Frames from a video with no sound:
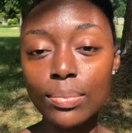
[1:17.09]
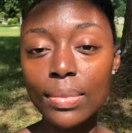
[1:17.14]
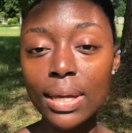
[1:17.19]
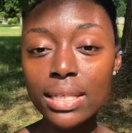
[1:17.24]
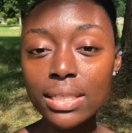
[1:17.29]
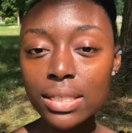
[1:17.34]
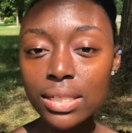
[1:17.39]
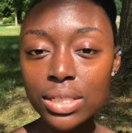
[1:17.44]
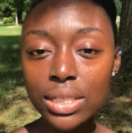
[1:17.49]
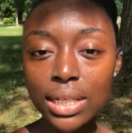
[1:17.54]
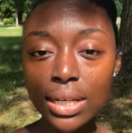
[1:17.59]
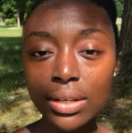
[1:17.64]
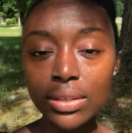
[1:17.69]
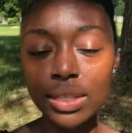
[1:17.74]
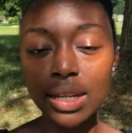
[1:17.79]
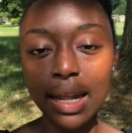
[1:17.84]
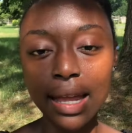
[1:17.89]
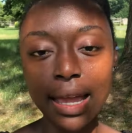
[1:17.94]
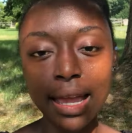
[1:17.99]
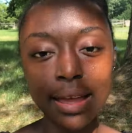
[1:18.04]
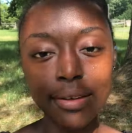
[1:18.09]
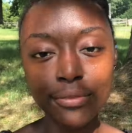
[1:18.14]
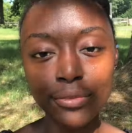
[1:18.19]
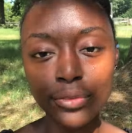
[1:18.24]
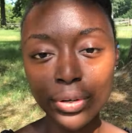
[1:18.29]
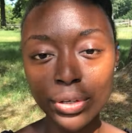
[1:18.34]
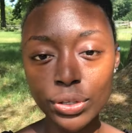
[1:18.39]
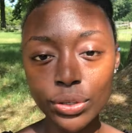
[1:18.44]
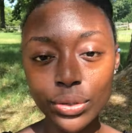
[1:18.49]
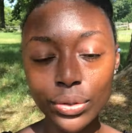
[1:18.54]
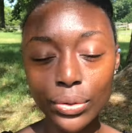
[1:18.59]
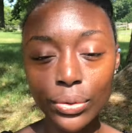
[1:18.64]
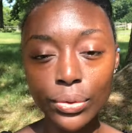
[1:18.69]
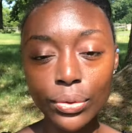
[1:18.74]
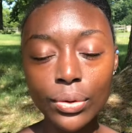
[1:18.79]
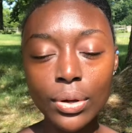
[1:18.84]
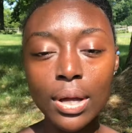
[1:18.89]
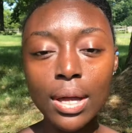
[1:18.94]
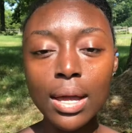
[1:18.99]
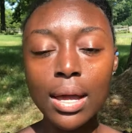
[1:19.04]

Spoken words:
message here that I have for you.